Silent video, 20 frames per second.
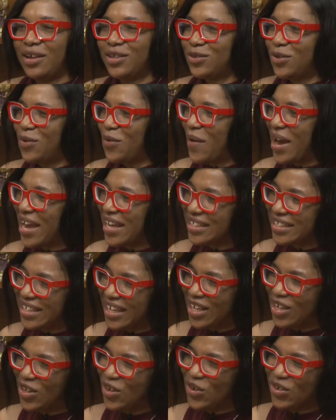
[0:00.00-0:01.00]
So why
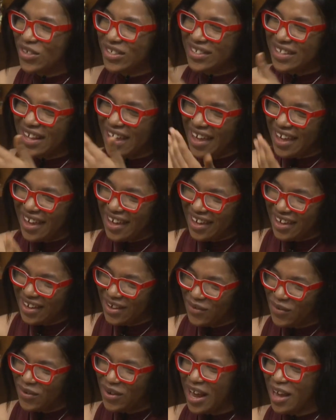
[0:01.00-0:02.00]
take yours there?
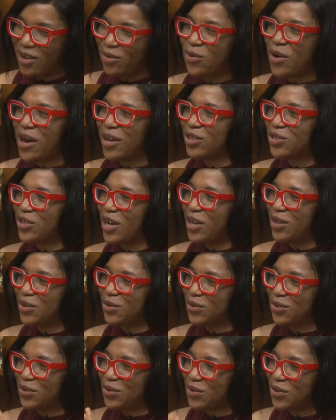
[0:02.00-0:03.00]
What are, who are you trying
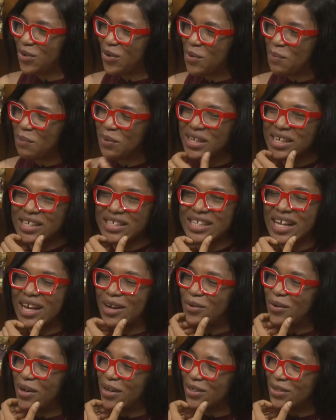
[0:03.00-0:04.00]
to please?
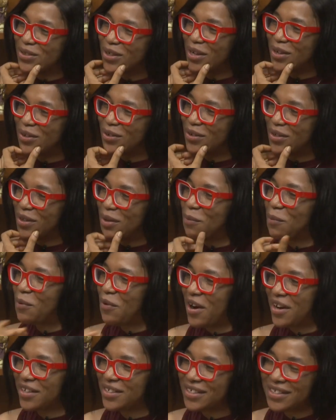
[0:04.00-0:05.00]
Like, who are you trying to impress? I
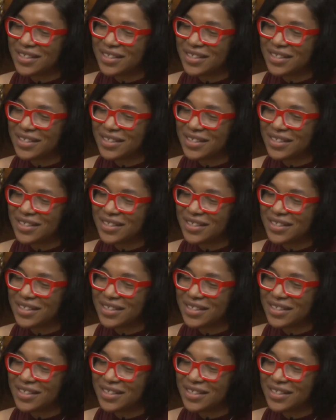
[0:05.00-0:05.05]
don't know